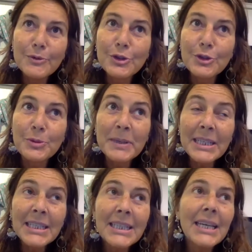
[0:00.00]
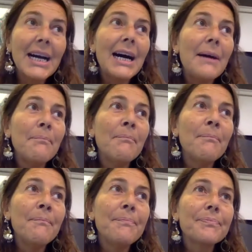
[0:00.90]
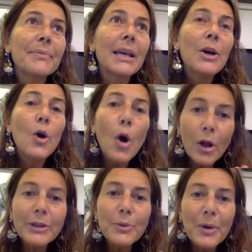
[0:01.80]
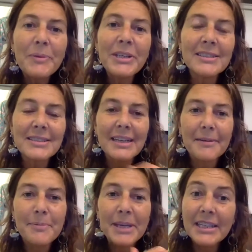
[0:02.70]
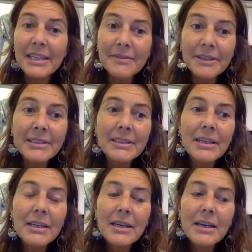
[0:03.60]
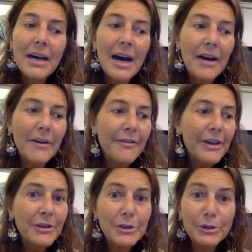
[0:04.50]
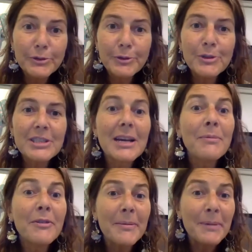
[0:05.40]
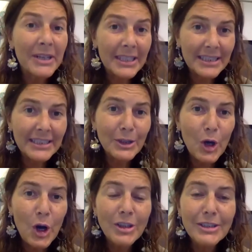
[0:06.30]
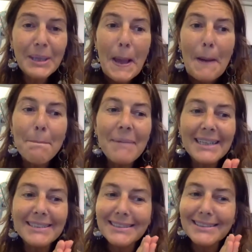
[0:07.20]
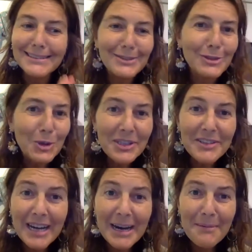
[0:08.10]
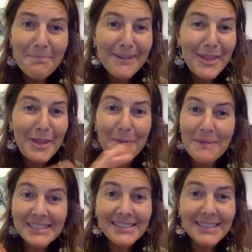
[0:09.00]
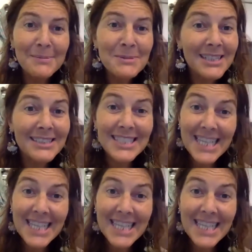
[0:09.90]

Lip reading: To me, all the webinars that I've been given are very useful. Some of them are a little long, but don't give up. The best comes at the